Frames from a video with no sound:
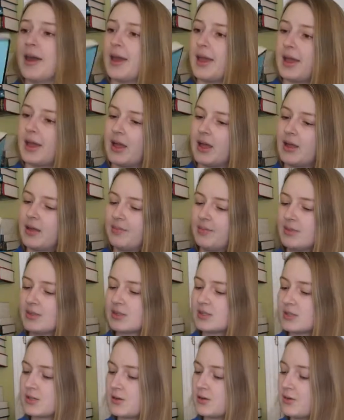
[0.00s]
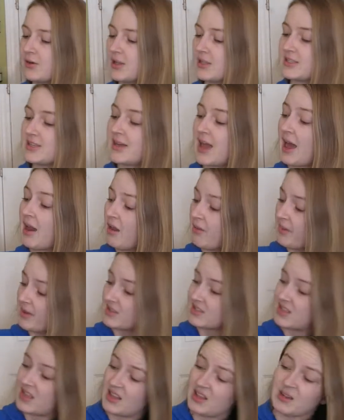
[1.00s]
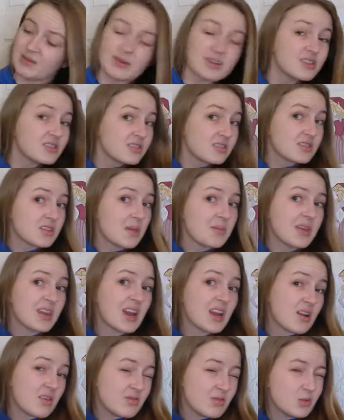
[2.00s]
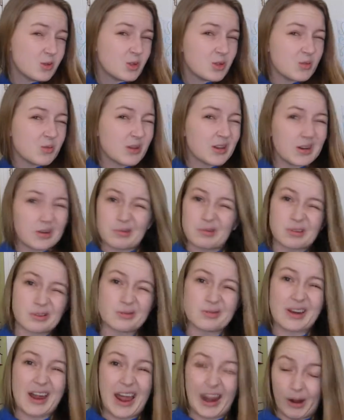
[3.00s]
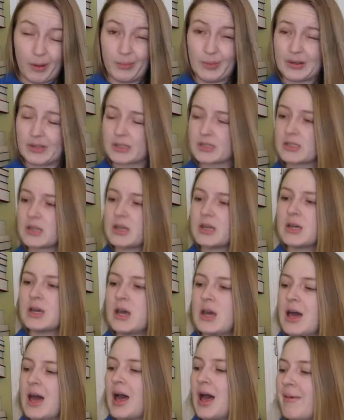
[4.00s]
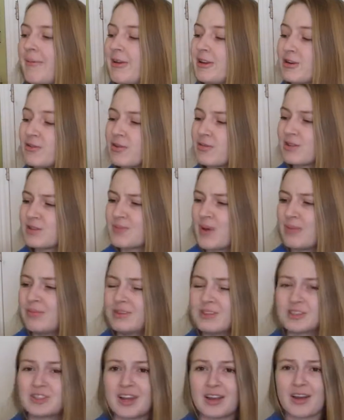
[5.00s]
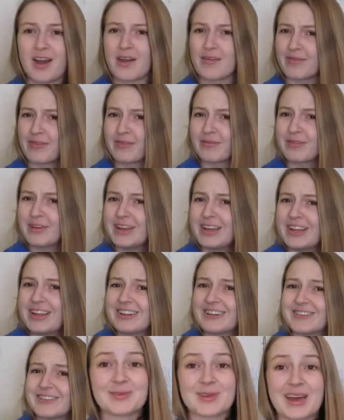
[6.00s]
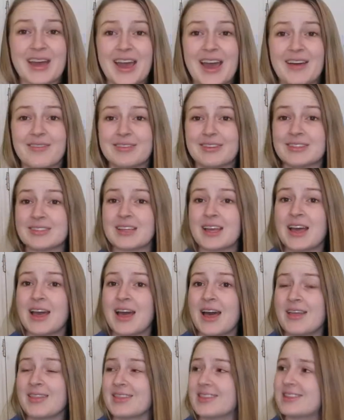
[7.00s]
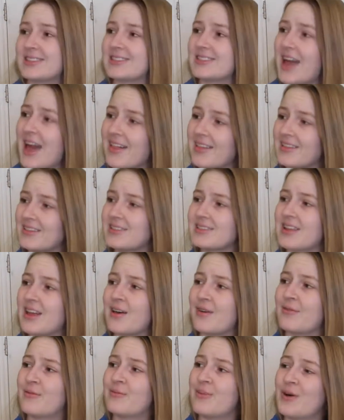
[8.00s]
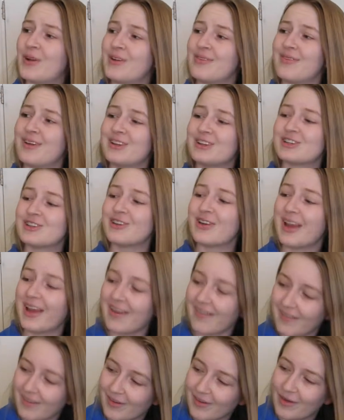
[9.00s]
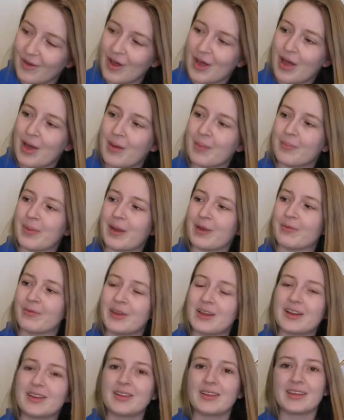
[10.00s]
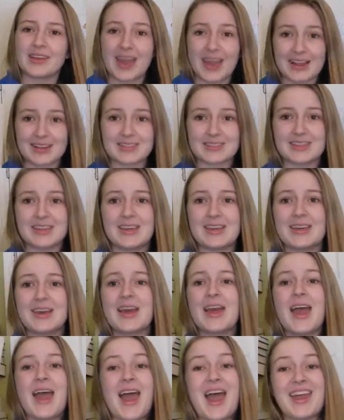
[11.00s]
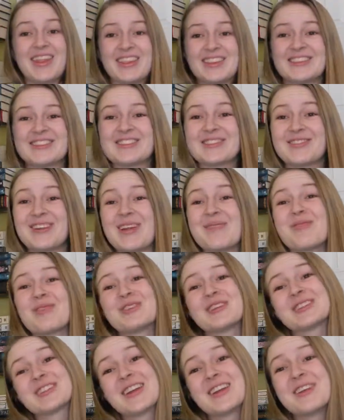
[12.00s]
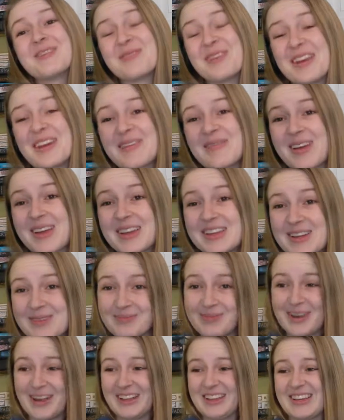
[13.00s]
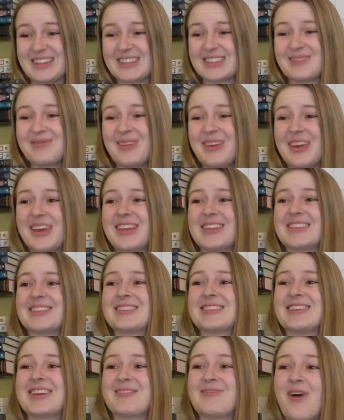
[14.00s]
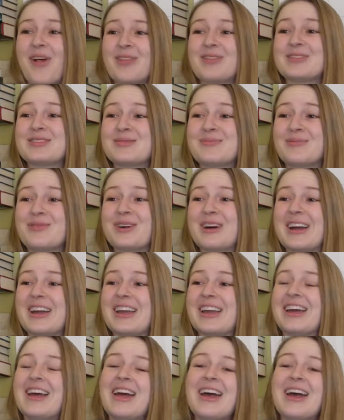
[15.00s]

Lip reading: And so it's an adult bestseller, which is something I don't usually read. I don't usually read adult books. I don't know when it's published. I got it for free. The book I have is The Silence of Bonaventure Air by Rita Legansky, and this is the one I'm also excited to read in my contemporary list because it follows a play